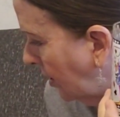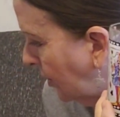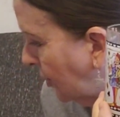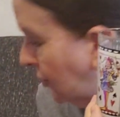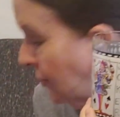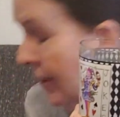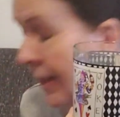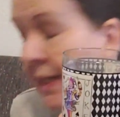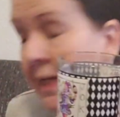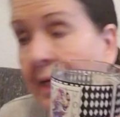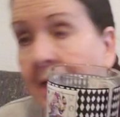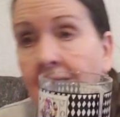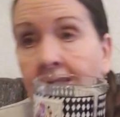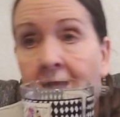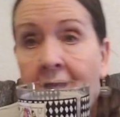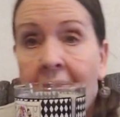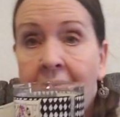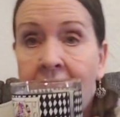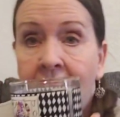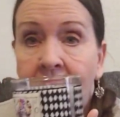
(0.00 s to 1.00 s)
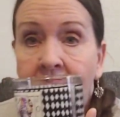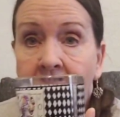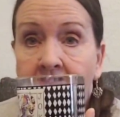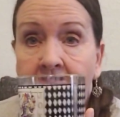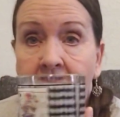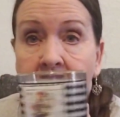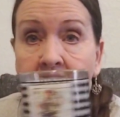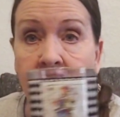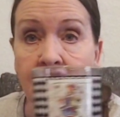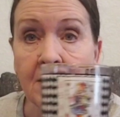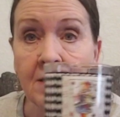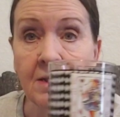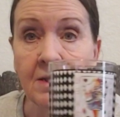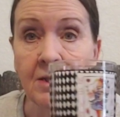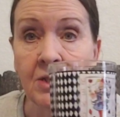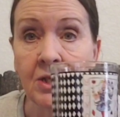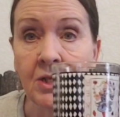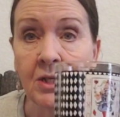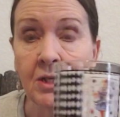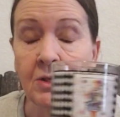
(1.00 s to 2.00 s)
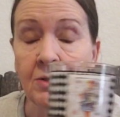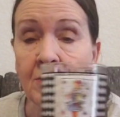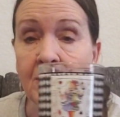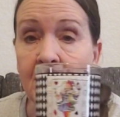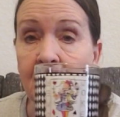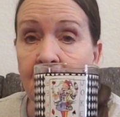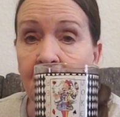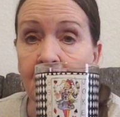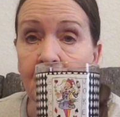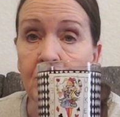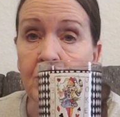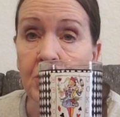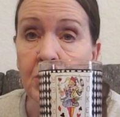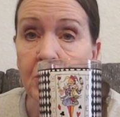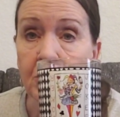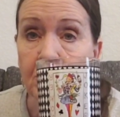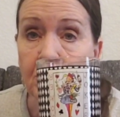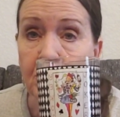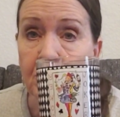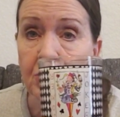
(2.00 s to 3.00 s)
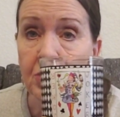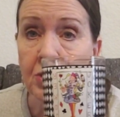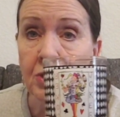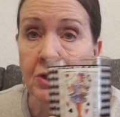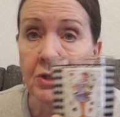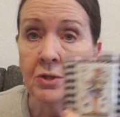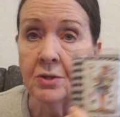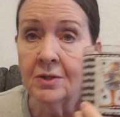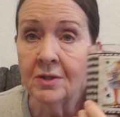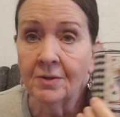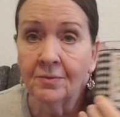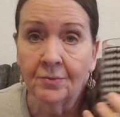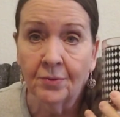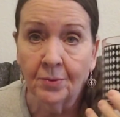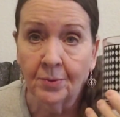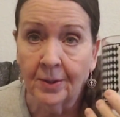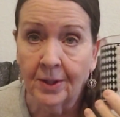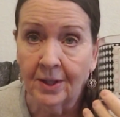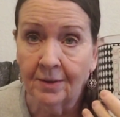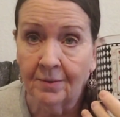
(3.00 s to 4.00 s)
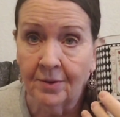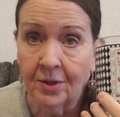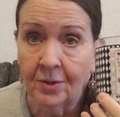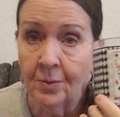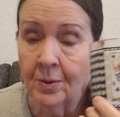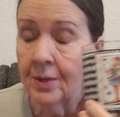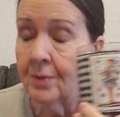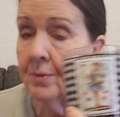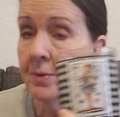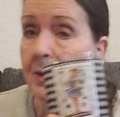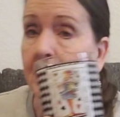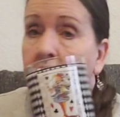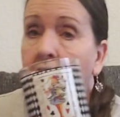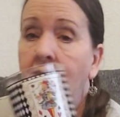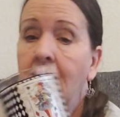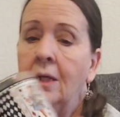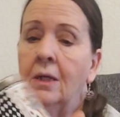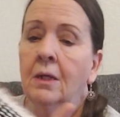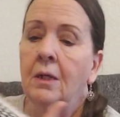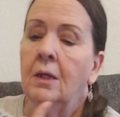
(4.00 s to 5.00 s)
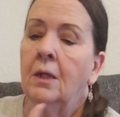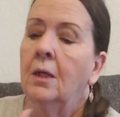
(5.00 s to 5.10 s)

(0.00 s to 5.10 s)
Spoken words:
drinking glasses. You could use them for juice. You could use them for whatever you want, really.